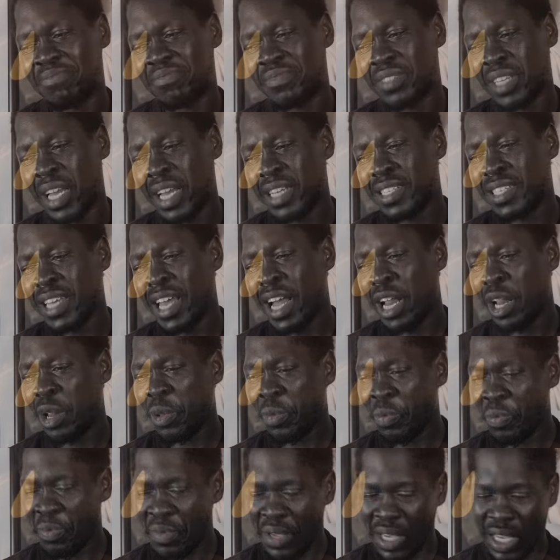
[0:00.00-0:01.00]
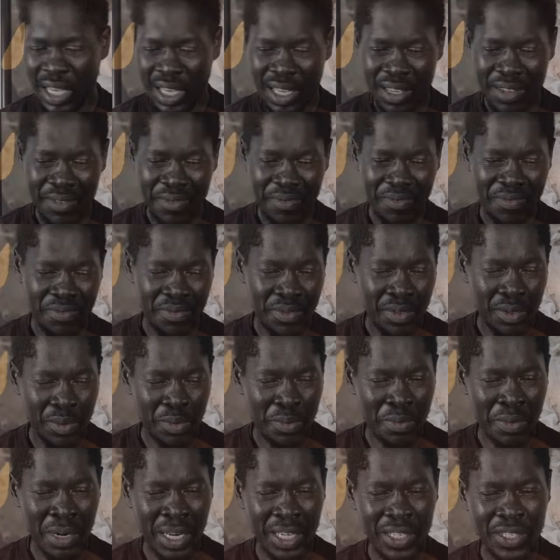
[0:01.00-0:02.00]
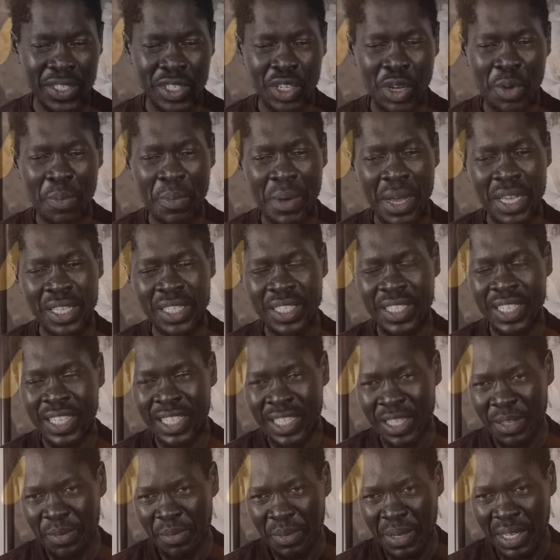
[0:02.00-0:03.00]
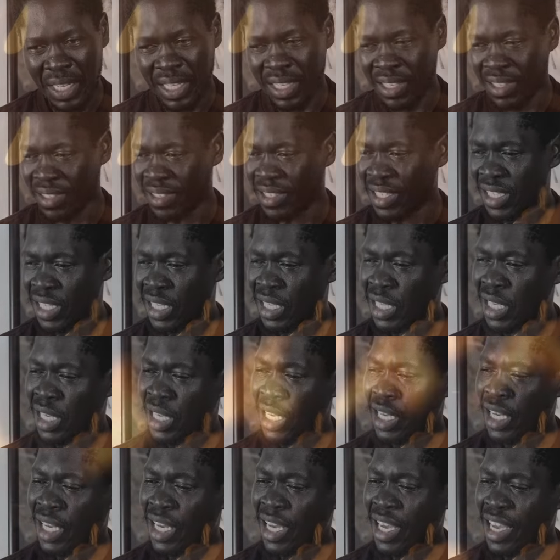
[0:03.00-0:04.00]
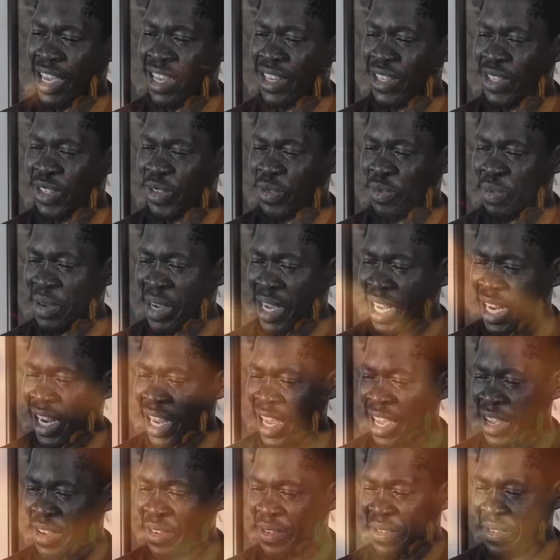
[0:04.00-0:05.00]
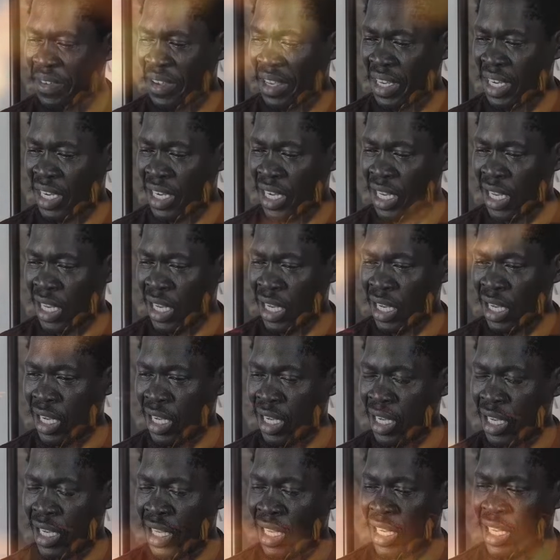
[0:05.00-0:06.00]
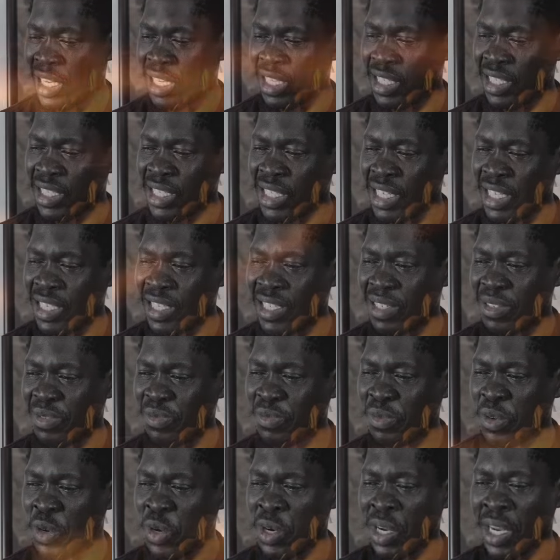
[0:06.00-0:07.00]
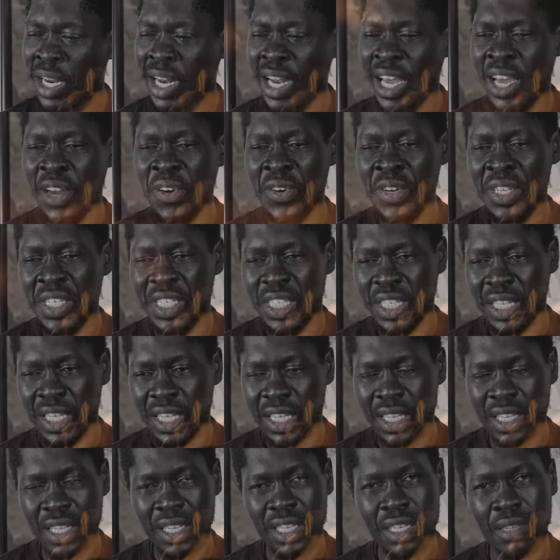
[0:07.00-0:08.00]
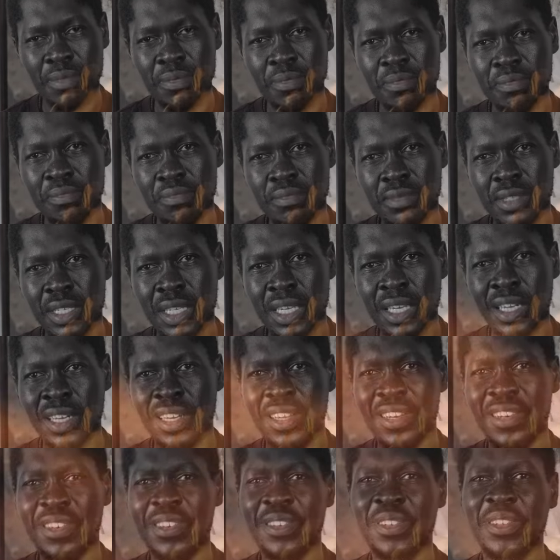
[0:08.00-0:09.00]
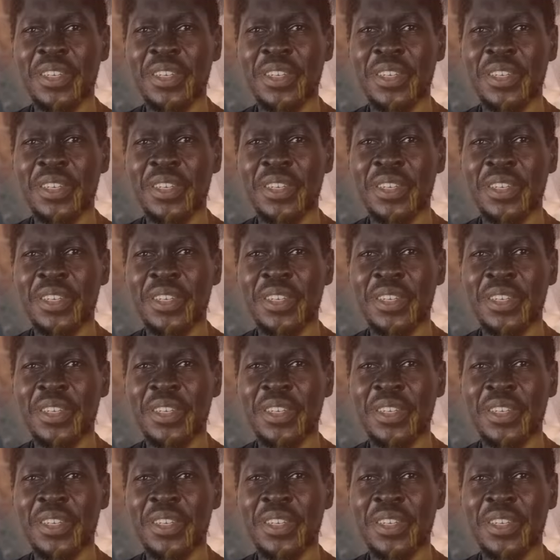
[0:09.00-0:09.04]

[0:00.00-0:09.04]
has helped me bring so much discipline into my life and just more clarity, you know.